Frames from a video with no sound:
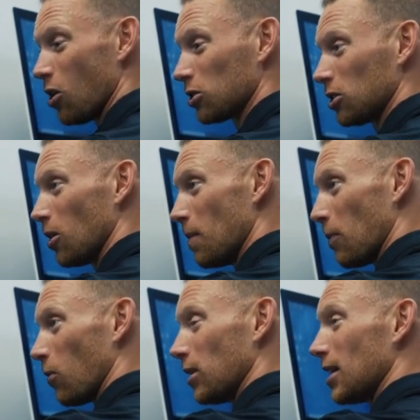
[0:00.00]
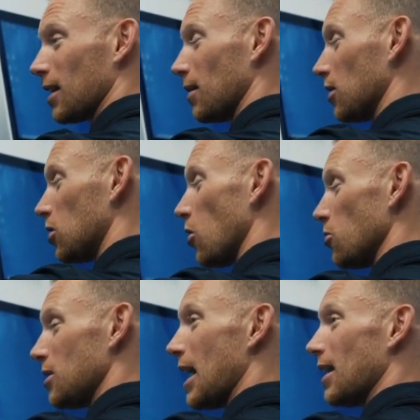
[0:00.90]
also, remember we talked about
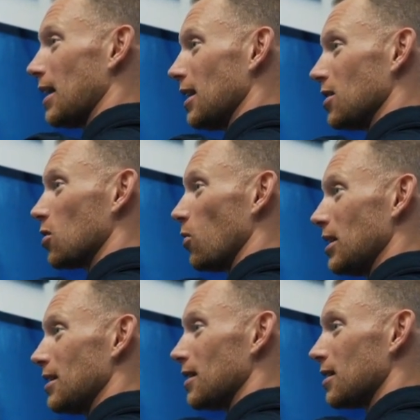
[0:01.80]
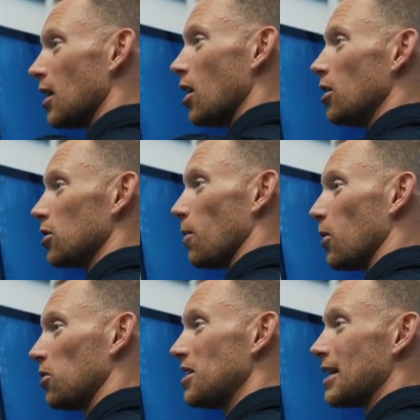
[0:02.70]
toes down and in yeah. squeezes. So
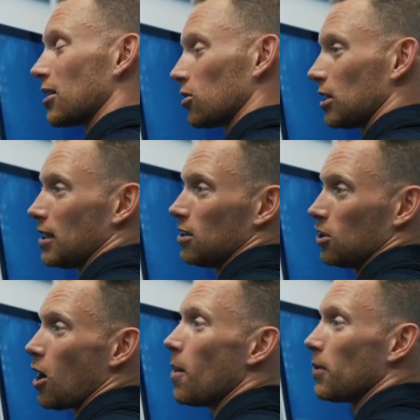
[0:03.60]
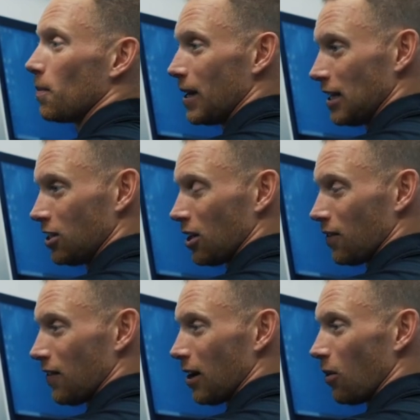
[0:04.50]
both these exercises complement each
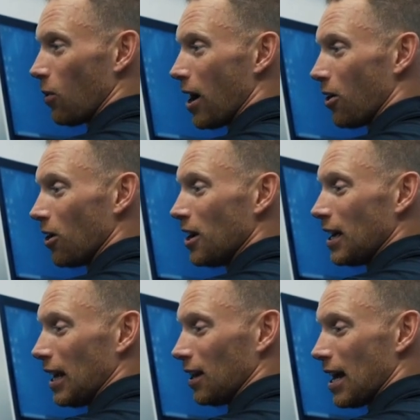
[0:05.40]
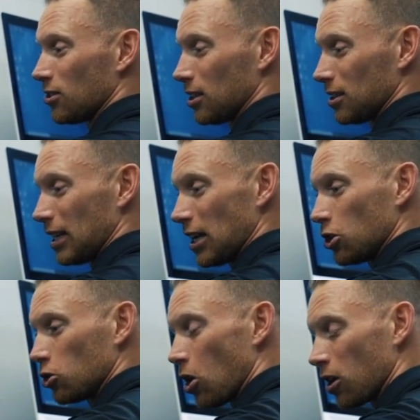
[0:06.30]
other very well. It allows us to get
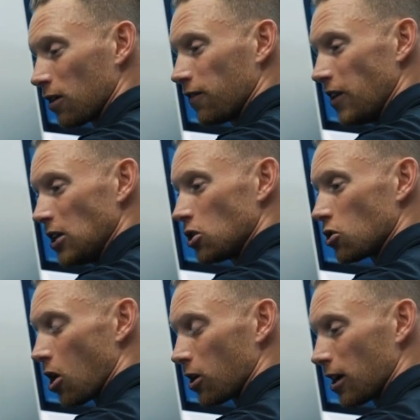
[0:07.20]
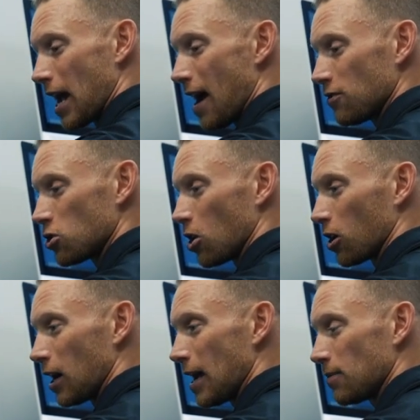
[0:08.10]
stronger feet, stronger calves,
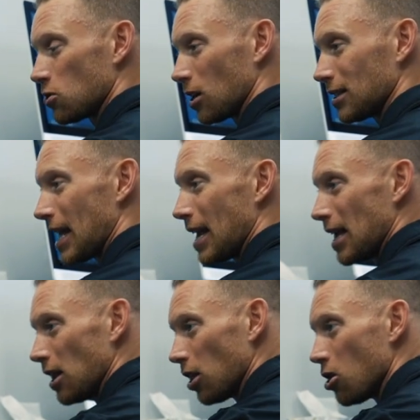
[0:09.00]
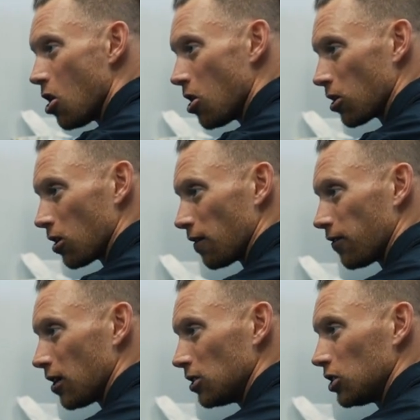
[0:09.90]
stronger hamstrings, and then longer
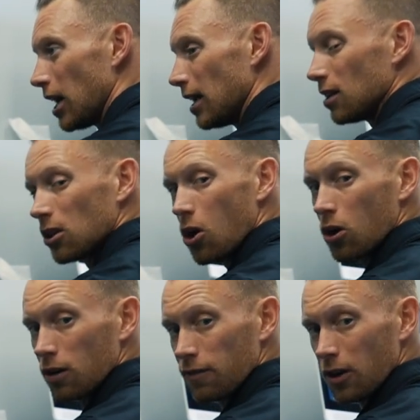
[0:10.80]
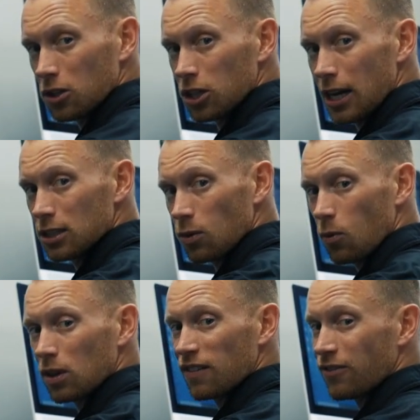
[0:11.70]
front chain, longer front chain. So
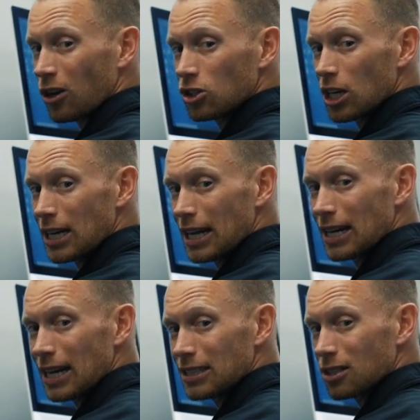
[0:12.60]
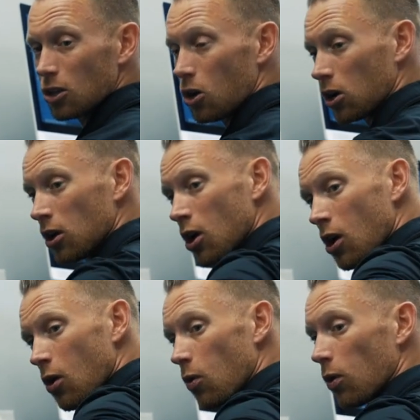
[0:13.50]
we want the front chain to get nice and long.
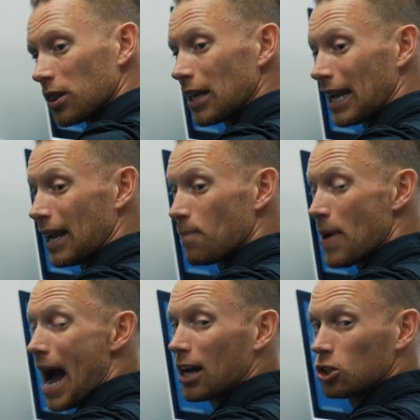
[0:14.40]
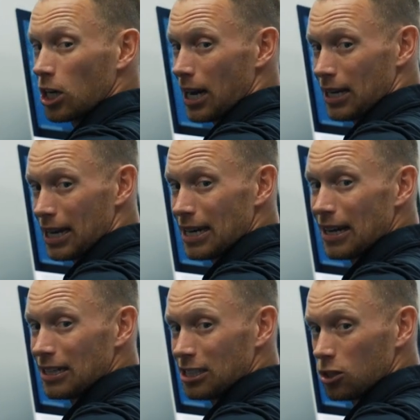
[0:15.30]
We want the back chain to get
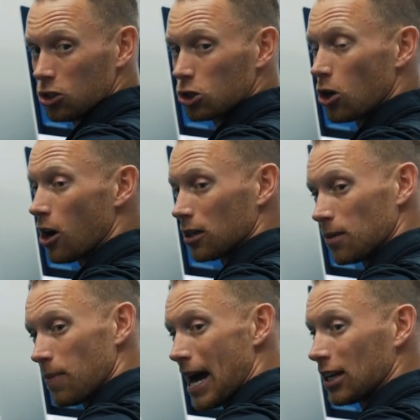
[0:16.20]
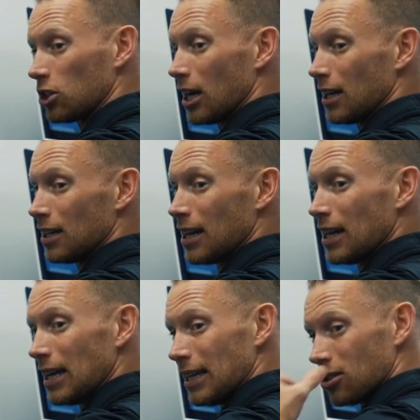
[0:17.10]
nice and strong. The back chain
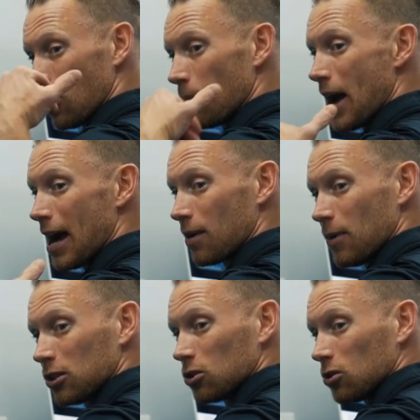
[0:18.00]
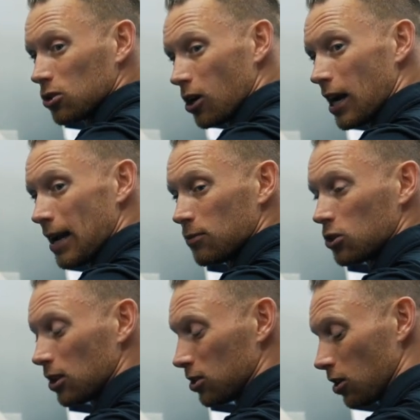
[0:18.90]
is our back muscles, our
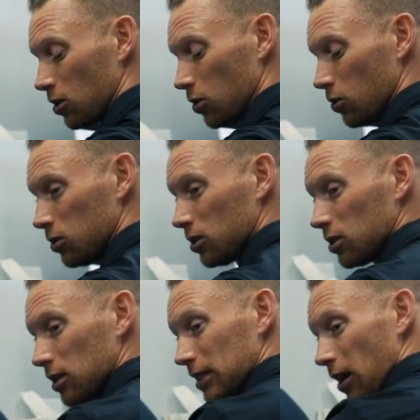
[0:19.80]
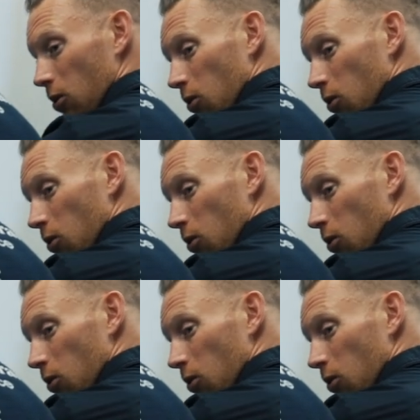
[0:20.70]
hamstrings, our glutes. Is that